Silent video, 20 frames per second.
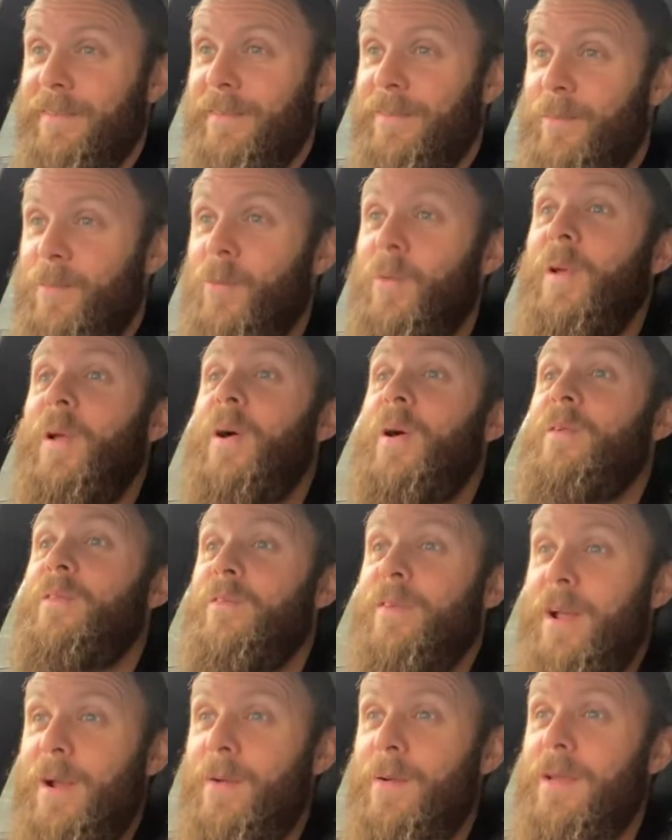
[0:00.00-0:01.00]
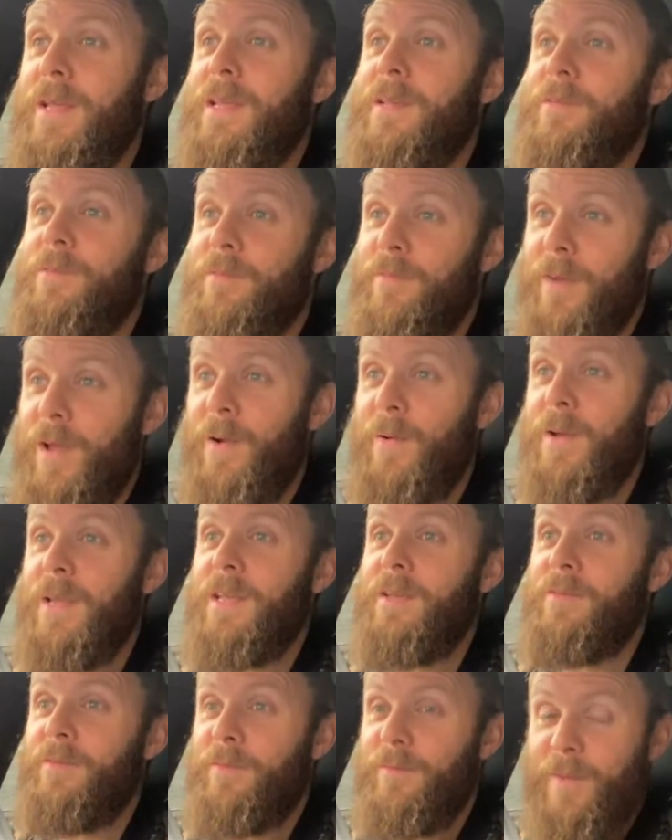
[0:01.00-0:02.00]
We are very,
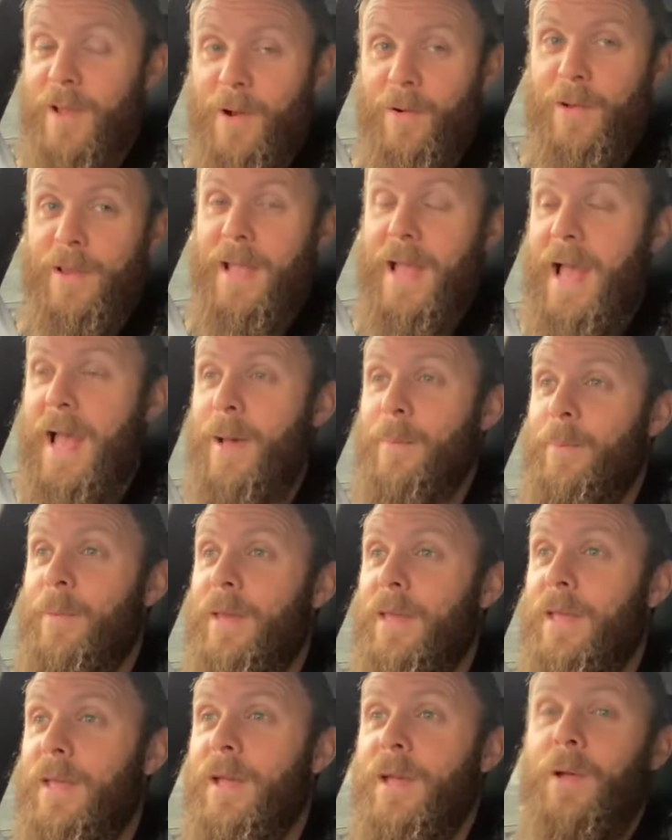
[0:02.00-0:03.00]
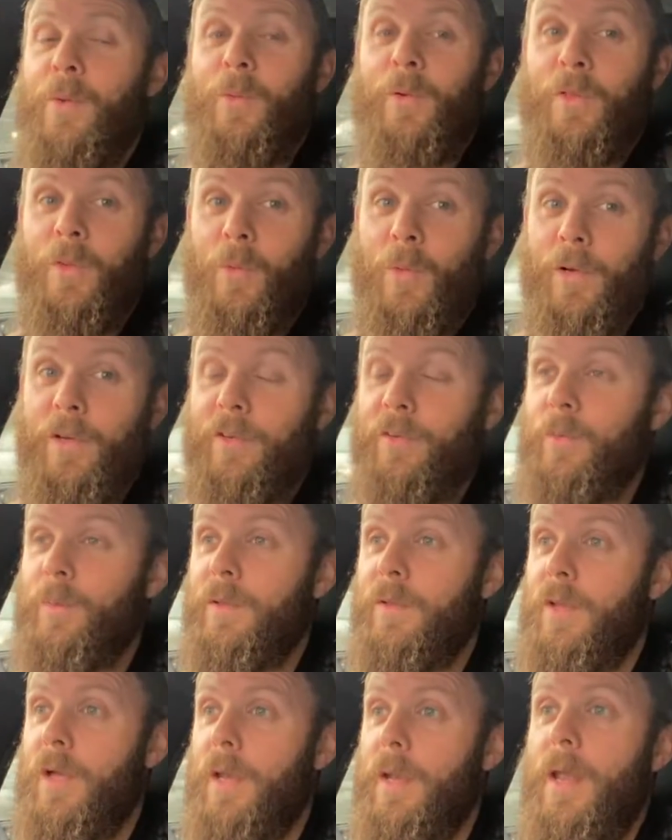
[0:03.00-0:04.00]
very, very happy with the work that's
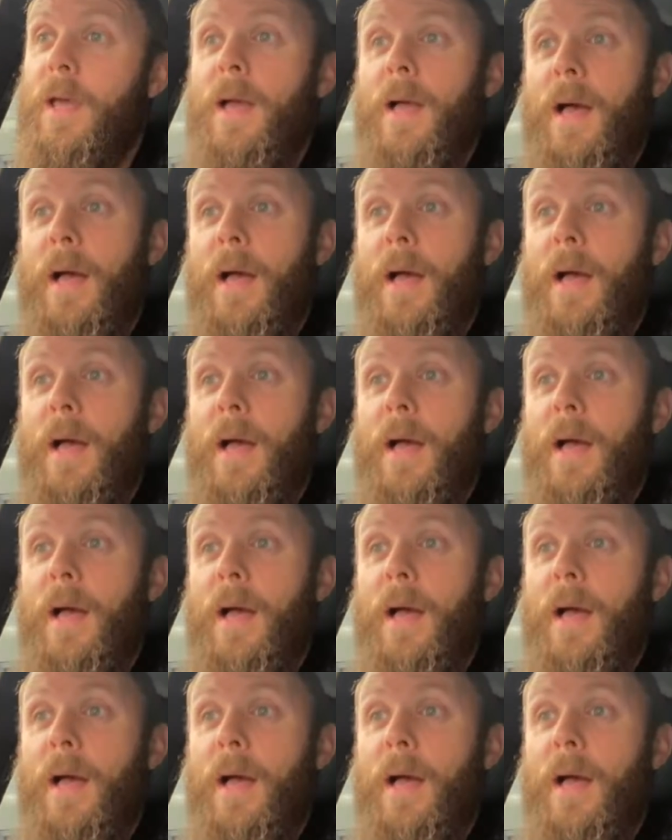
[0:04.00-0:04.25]
been done.